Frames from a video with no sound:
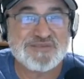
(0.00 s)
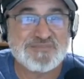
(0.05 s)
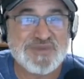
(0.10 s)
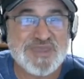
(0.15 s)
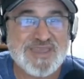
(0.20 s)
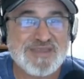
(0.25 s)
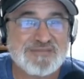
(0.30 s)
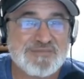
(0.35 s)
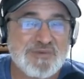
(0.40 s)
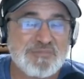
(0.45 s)
Love
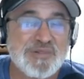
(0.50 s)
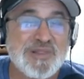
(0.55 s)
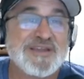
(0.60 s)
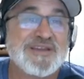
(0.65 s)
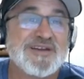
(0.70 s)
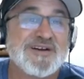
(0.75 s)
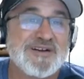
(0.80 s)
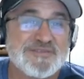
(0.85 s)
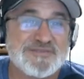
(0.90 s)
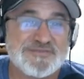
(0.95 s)
became a
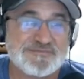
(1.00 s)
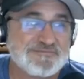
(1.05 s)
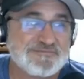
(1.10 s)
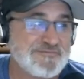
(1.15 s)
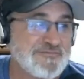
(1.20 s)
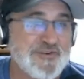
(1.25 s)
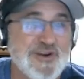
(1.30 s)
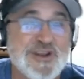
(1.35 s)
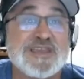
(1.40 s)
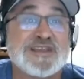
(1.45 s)
playoff
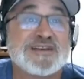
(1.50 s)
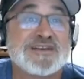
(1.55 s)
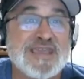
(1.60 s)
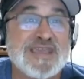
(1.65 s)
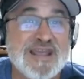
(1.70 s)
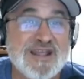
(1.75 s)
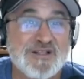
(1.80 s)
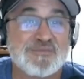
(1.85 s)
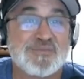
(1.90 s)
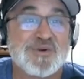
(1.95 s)
freaking
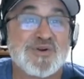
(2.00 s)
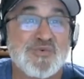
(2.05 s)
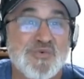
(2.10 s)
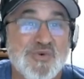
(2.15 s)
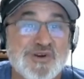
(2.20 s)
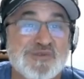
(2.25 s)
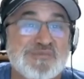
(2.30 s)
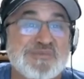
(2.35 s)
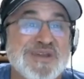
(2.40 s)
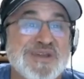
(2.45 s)
caliber
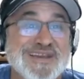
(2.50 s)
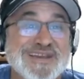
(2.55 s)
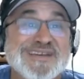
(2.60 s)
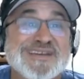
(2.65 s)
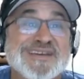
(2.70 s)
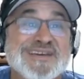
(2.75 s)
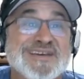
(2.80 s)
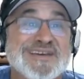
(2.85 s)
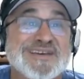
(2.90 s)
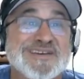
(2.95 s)
quarterback.
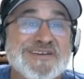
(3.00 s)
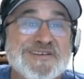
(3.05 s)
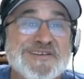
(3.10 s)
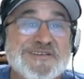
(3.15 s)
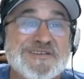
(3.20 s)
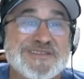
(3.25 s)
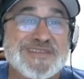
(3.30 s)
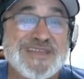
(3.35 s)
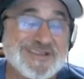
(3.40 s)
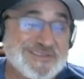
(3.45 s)

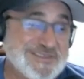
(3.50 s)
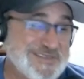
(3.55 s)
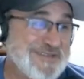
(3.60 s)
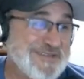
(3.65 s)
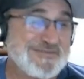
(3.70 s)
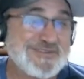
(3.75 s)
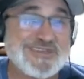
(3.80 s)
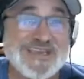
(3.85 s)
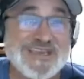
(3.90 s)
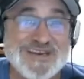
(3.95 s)
Down
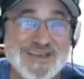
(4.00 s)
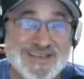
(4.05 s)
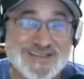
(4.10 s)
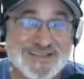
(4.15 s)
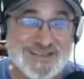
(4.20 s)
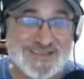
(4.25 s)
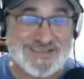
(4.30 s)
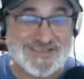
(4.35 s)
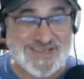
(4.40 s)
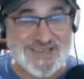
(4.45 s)
17
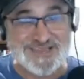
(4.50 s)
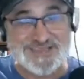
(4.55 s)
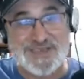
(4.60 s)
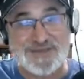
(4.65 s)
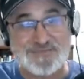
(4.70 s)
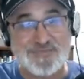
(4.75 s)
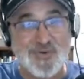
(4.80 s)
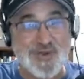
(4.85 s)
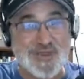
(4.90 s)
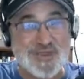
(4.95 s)
nothing, leads the
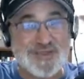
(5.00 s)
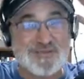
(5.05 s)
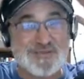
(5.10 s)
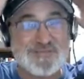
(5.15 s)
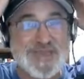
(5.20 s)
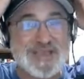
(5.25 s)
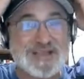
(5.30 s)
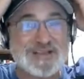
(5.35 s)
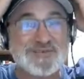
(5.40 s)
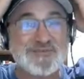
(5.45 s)
18-point
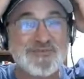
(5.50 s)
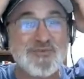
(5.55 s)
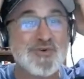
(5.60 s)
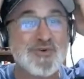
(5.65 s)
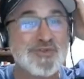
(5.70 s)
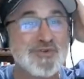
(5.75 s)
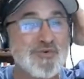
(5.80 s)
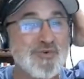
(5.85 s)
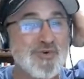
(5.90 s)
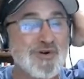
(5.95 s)
comeback in the
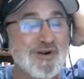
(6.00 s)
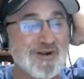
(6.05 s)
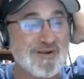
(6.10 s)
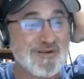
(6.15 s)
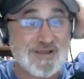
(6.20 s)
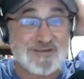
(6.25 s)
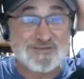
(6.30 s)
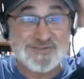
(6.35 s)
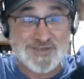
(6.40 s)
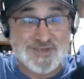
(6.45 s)
fourth quarter.
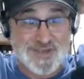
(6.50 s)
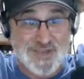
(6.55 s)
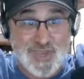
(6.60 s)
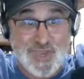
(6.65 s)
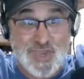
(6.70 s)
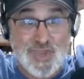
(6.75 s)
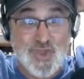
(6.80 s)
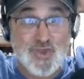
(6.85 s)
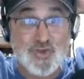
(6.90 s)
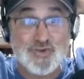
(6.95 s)
And that was a
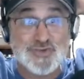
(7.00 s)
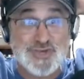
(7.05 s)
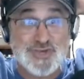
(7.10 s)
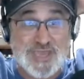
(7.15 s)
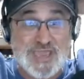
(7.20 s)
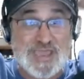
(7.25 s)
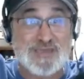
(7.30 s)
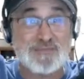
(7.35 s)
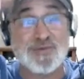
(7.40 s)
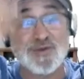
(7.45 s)
huge
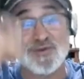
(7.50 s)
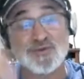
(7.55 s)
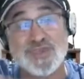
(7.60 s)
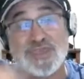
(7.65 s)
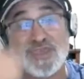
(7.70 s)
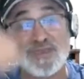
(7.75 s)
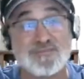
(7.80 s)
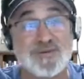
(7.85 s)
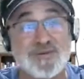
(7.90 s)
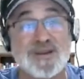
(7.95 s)
game,
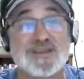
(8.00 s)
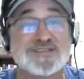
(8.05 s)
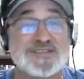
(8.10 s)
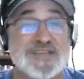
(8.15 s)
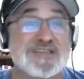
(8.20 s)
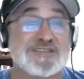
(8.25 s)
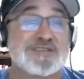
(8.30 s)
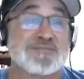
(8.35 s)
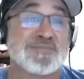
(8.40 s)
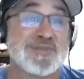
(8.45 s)
both keeping
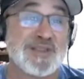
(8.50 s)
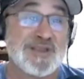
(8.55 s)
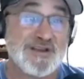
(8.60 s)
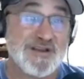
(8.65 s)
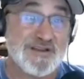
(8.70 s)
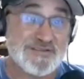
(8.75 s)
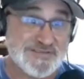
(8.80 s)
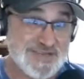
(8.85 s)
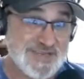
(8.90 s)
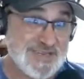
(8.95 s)
us out the
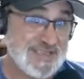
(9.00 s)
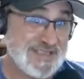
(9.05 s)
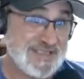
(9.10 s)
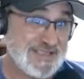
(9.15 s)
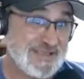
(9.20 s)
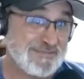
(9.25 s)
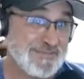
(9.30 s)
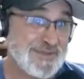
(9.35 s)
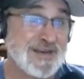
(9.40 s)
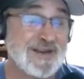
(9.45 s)
playoffs and
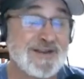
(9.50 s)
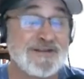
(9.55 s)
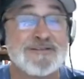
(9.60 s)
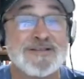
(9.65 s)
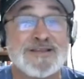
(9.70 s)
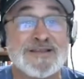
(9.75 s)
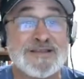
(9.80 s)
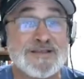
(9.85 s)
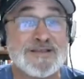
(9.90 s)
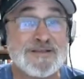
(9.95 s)
getting them in it
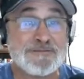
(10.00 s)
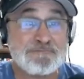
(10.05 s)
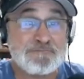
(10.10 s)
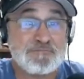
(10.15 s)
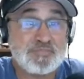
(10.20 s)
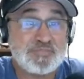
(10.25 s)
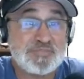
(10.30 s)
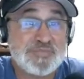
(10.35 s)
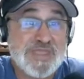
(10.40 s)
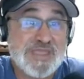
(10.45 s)

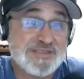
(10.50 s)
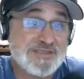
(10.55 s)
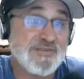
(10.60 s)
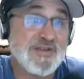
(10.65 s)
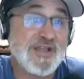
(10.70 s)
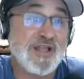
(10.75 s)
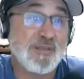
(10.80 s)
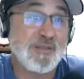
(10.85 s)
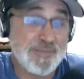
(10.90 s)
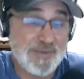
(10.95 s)
and
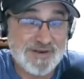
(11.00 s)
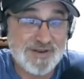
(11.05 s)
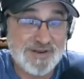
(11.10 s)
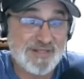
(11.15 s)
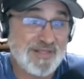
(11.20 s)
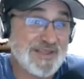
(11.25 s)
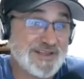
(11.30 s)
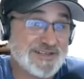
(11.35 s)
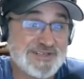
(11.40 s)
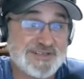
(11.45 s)
developing
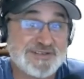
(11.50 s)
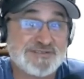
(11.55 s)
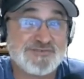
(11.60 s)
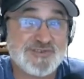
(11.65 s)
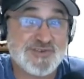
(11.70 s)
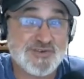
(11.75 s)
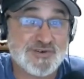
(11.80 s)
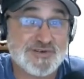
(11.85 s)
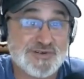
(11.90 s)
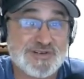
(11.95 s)
the legend
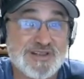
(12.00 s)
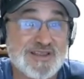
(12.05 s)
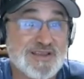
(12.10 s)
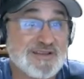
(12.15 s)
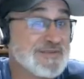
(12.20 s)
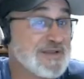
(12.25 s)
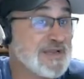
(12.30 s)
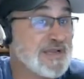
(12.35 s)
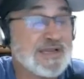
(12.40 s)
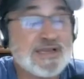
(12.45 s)
of Jordan
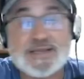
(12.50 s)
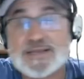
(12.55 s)
Love.